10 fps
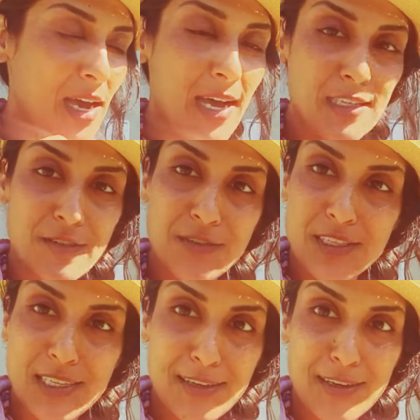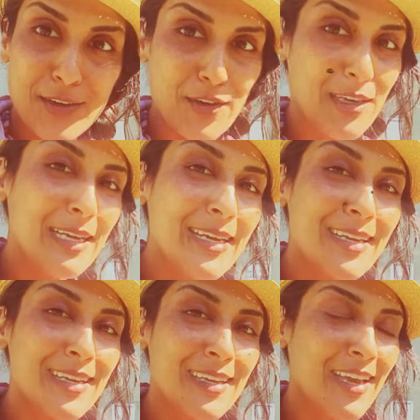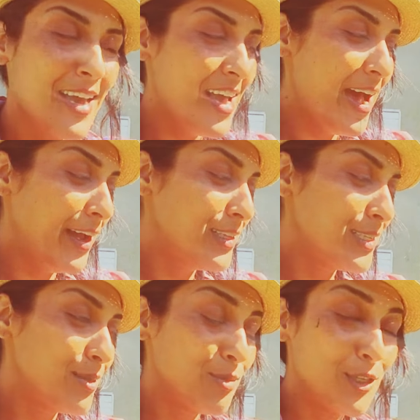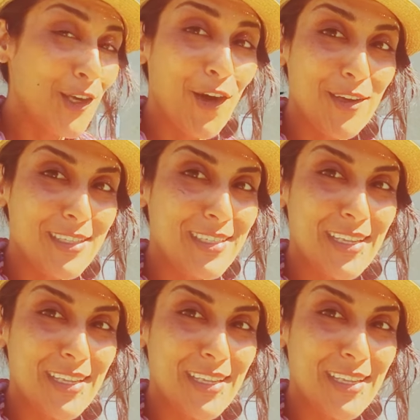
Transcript: of asafoetida or hing and some salt,